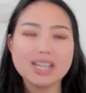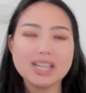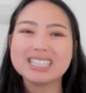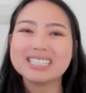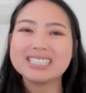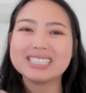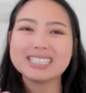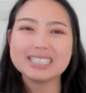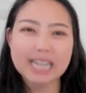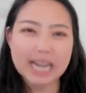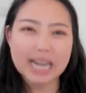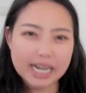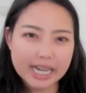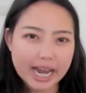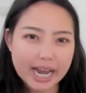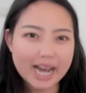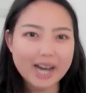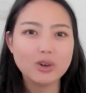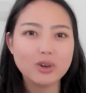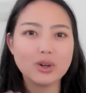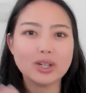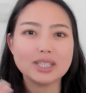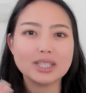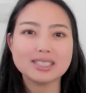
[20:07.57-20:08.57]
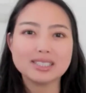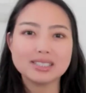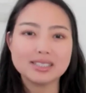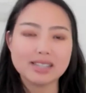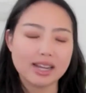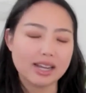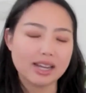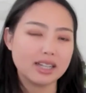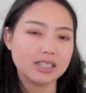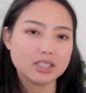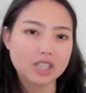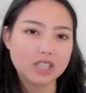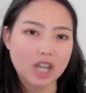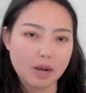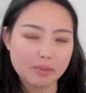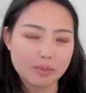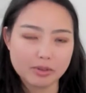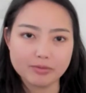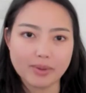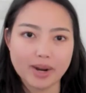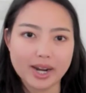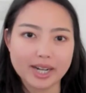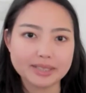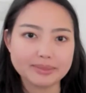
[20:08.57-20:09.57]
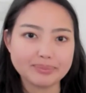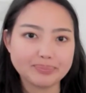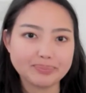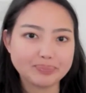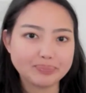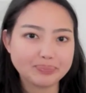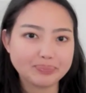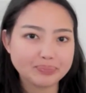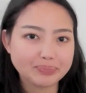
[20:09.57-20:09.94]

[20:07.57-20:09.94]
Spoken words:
stand out and stay top of mind.